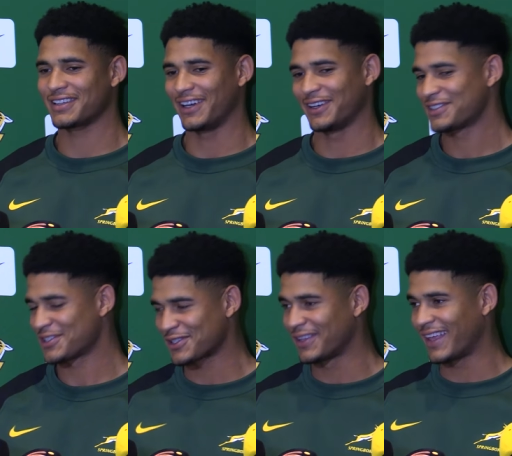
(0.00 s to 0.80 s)
Yeah,
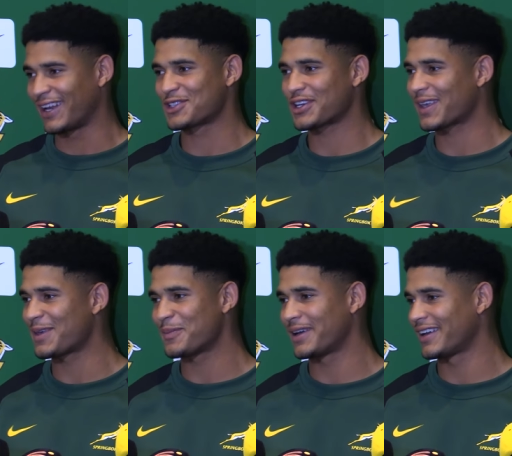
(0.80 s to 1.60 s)
just on that, I try to
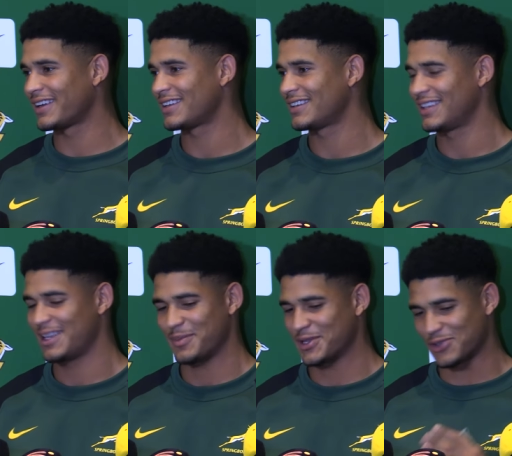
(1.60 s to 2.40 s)
keep my
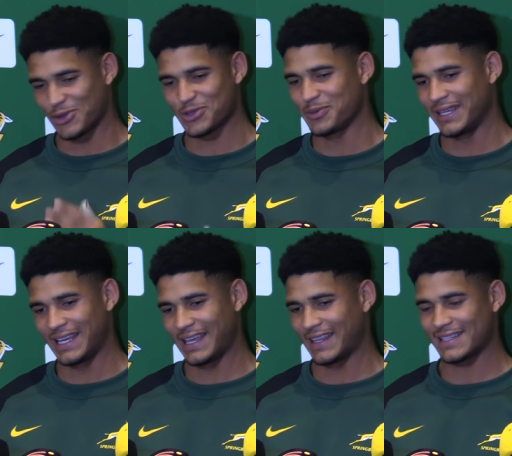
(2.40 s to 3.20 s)
social
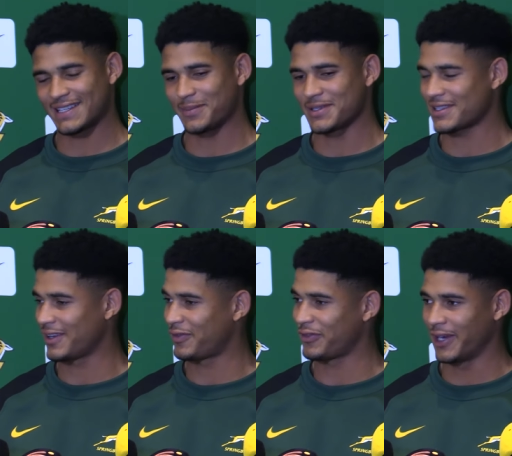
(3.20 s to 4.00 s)
media and that type of
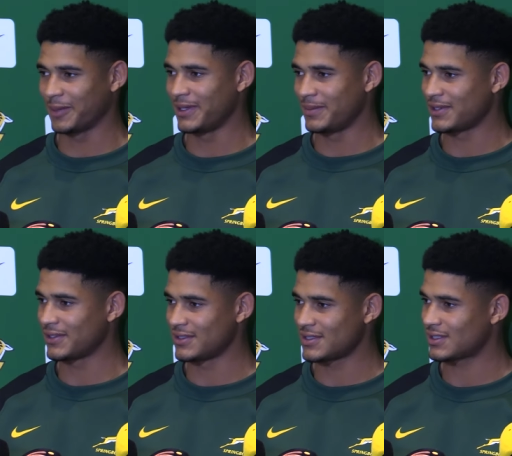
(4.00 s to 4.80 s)
stuff rugby,
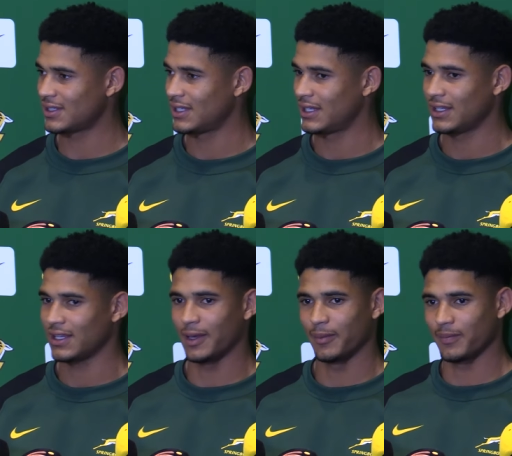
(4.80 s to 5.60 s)
because
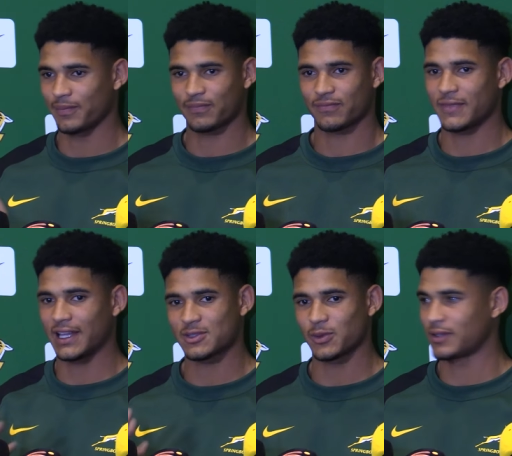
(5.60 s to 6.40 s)

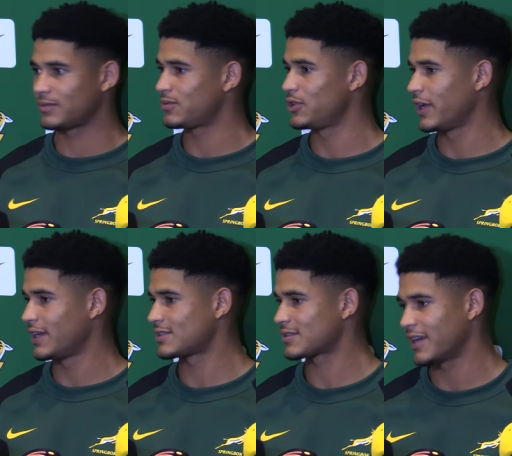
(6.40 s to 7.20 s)
that's what you
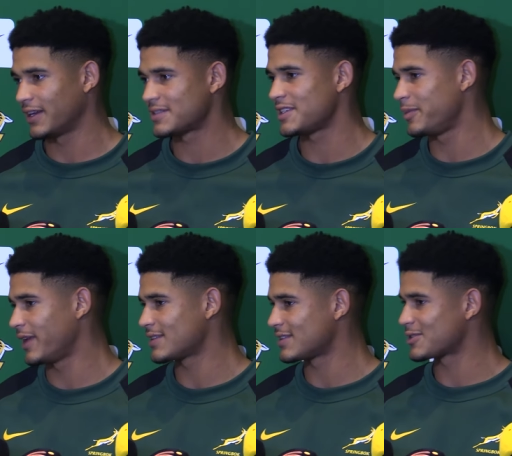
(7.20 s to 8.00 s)
guys kind of see me
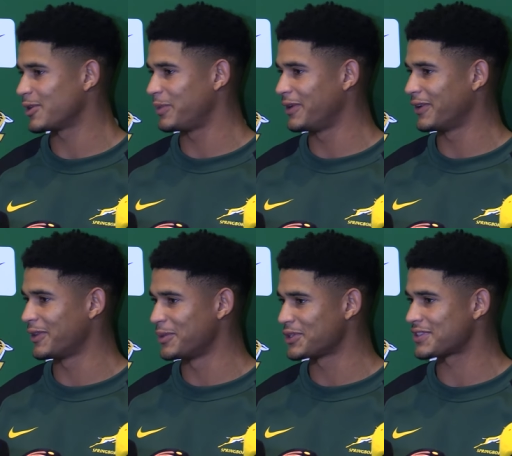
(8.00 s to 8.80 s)
as. It's not beat around
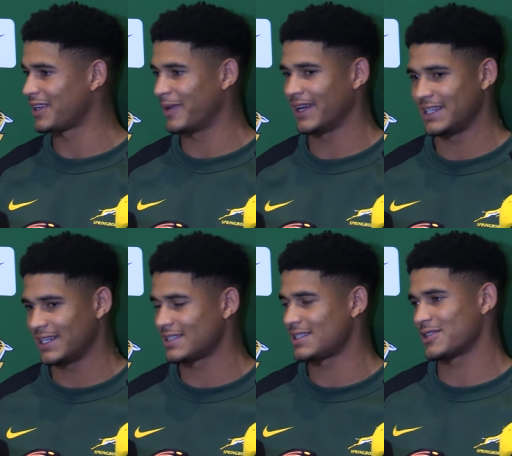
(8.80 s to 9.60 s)
the bush there, my
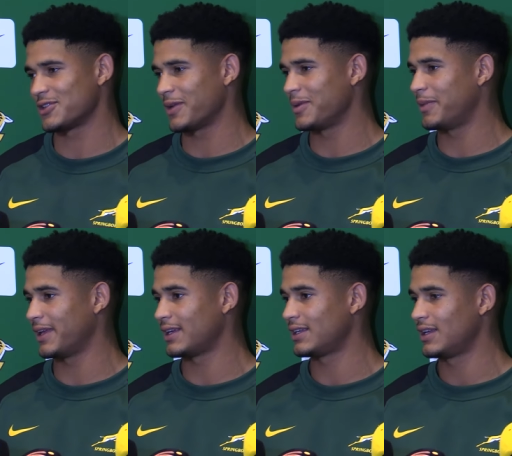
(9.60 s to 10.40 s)
identity as a rugby
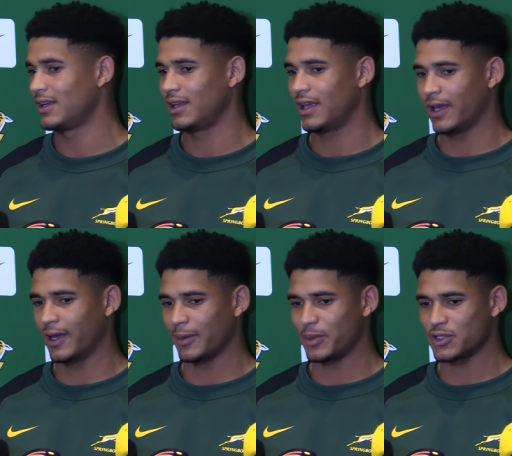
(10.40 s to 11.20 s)
player.
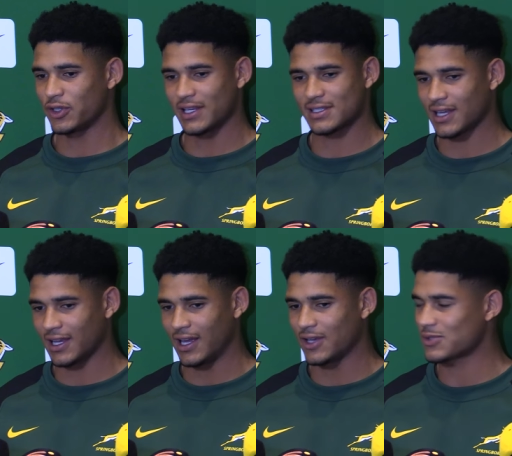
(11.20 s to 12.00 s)
But I stay
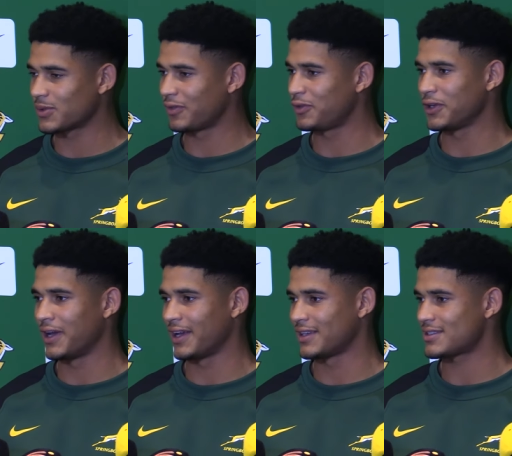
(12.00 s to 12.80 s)
in the house with a few
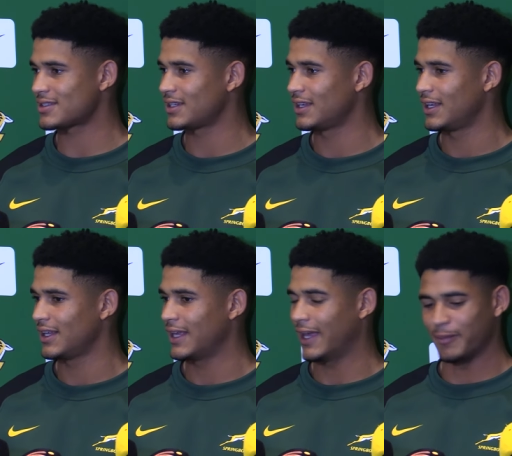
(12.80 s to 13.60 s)
guys.
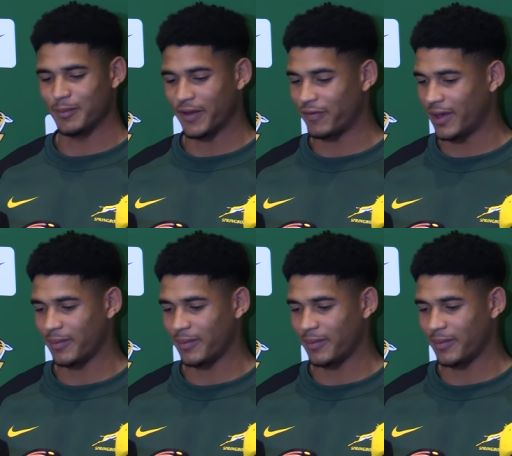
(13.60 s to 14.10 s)
My